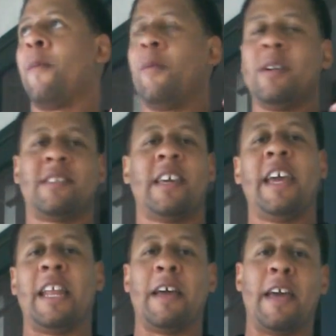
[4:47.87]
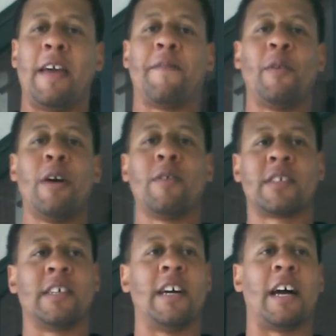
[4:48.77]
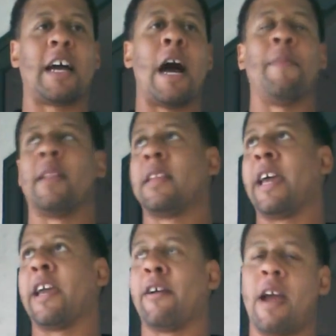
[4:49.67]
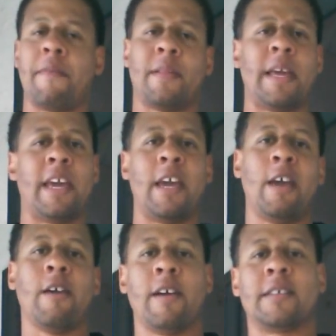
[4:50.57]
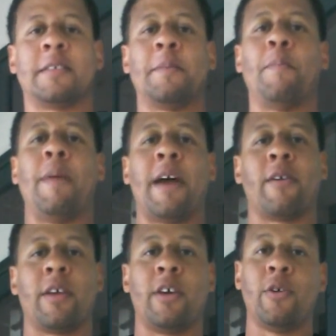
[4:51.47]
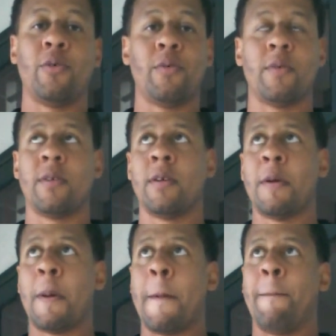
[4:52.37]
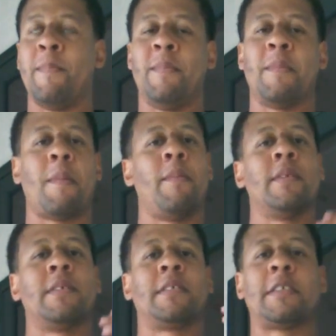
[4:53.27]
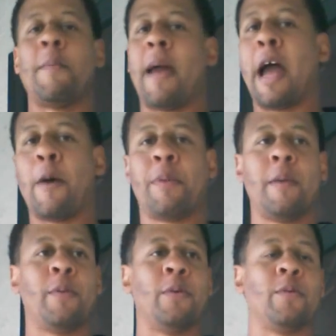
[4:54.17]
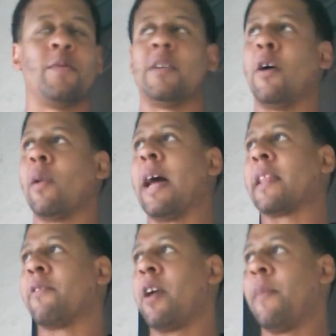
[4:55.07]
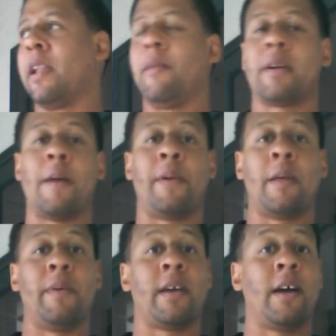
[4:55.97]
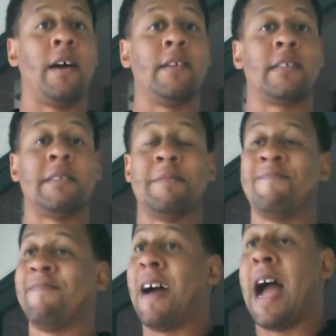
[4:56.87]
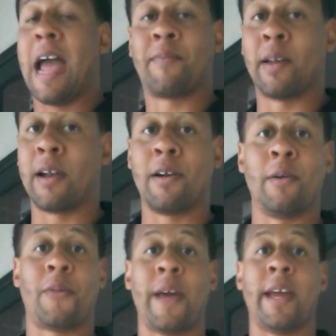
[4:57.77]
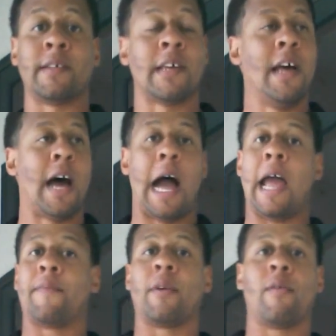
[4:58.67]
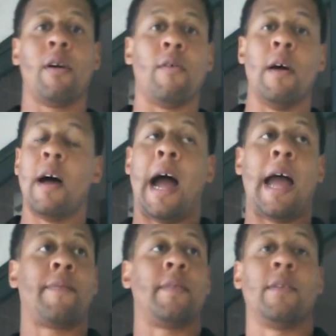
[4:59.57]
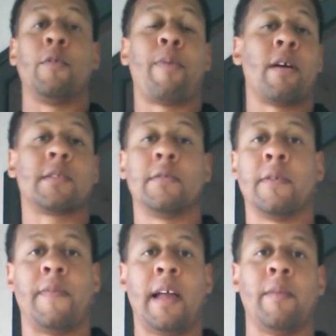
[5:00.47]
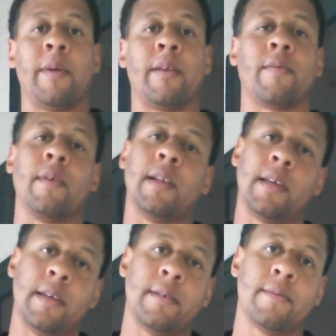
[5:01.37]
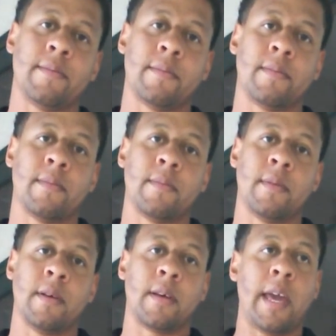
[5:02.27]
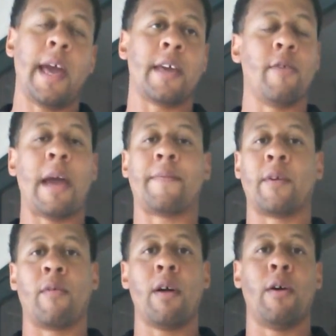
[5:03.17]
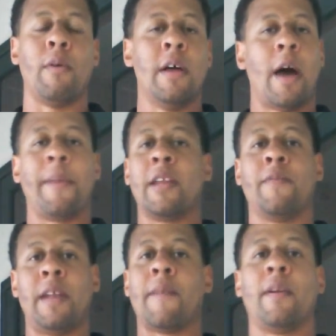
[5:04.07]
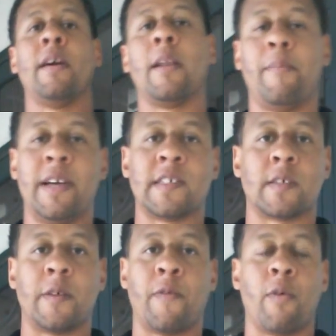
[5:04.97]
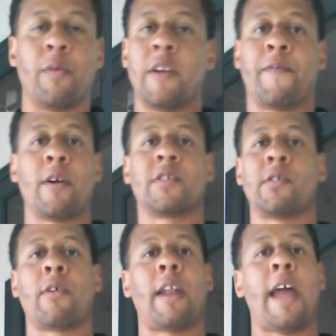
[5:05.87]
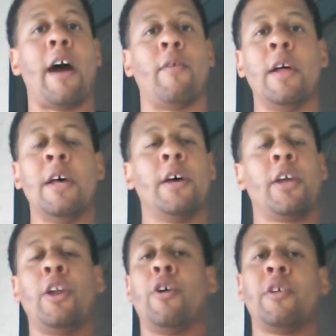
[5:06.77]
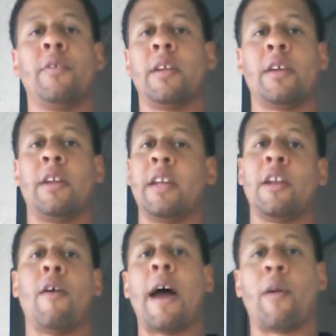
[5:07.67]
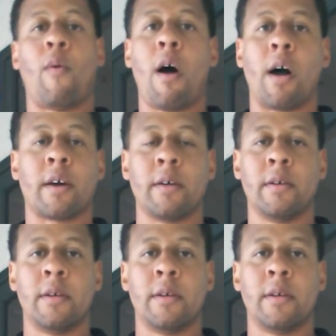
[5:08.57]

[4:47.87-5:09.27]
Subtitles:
Once again, if you notice a common thing here, everything here is to better you. Somehow people don't like their MLM company because I have to learn new things. I have to grow. I have to do personal development. Really? Yeah, you have to grow. I mean, you've never done a business before. When you first started out, you didn't know how to walk.